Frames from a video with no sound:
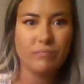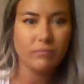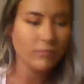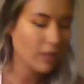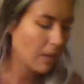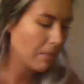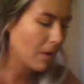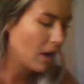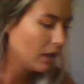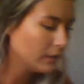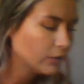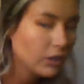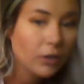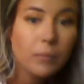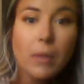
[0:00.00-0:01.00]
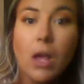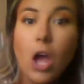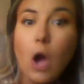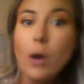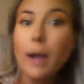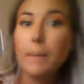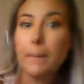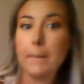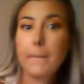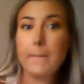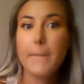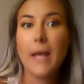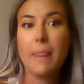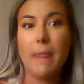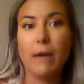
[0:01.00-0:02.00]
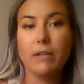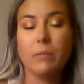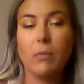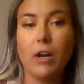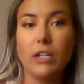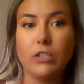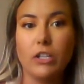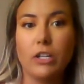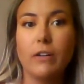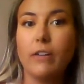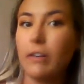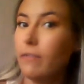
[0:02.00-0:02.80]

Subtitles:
I'm not. So okay, that was bronzer.